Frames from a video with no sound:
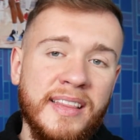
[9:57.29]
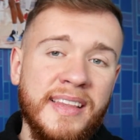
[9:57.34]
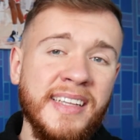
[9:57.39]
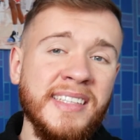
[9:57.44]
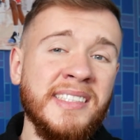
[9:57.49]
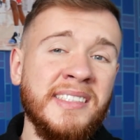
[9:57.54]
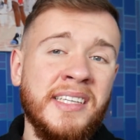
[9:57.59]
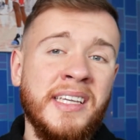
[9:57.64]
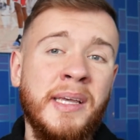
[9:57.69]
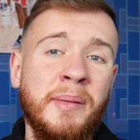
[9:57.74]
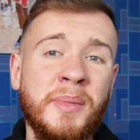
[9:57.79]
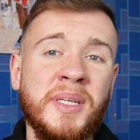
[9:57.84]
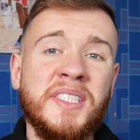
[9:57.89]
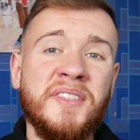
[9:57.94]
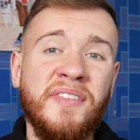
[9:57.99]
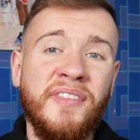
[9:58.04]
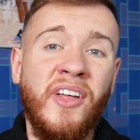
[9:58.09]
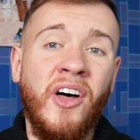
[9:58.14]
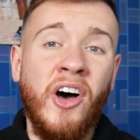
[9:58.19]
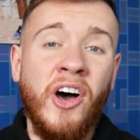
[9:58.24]
This team
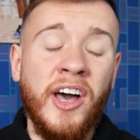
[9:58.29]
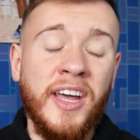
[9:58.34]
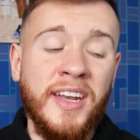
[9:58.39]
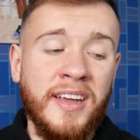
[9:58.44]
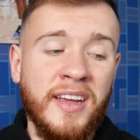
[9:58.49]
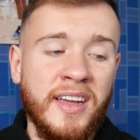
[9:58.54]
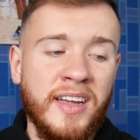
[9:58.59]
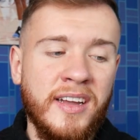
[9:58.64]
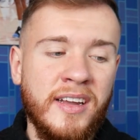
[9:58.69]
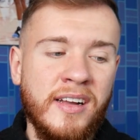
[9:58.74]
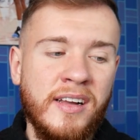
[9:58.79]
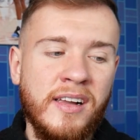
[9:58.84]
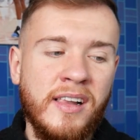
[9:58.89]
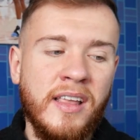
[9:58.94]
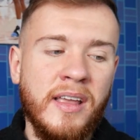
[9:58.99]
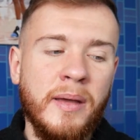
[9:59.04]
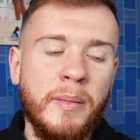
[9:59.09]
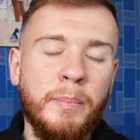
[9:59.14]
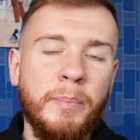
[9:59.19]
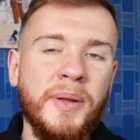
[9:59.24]
is flawed,
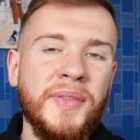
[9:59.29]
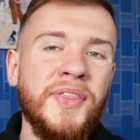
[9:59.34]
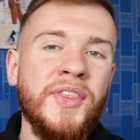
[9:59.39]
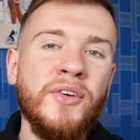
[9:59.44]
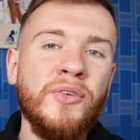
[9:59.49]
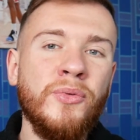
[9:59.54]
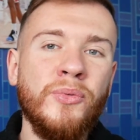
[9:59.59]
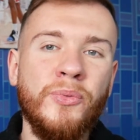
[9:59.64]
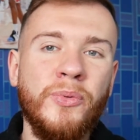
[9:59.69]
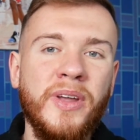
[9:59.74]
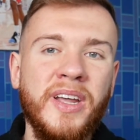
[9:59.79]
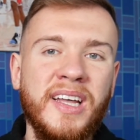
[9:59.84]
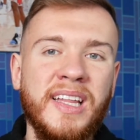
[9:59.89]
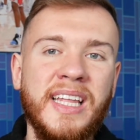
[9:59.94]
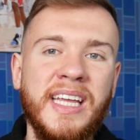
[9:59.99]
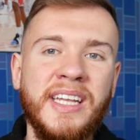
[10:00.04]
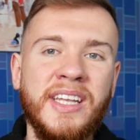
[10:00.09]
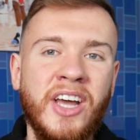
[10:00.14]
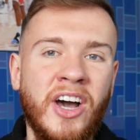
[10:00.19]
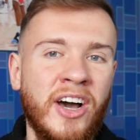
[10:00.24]
but they're
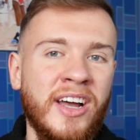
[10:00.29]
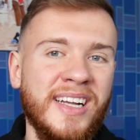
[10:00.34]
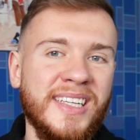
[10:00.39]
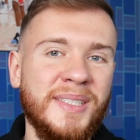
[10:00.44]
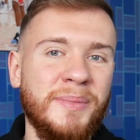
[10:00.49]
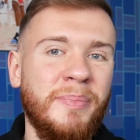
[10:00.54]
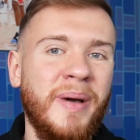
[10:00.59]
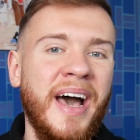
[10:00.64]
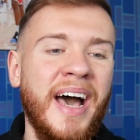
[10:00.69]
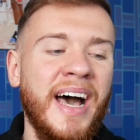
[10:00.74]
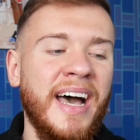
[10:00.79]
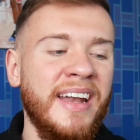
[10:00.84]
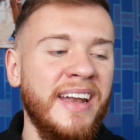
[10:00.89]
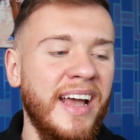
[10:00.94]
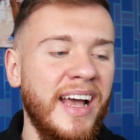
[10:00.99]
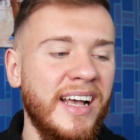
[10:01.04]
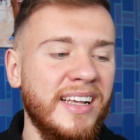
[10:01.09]
really not as bad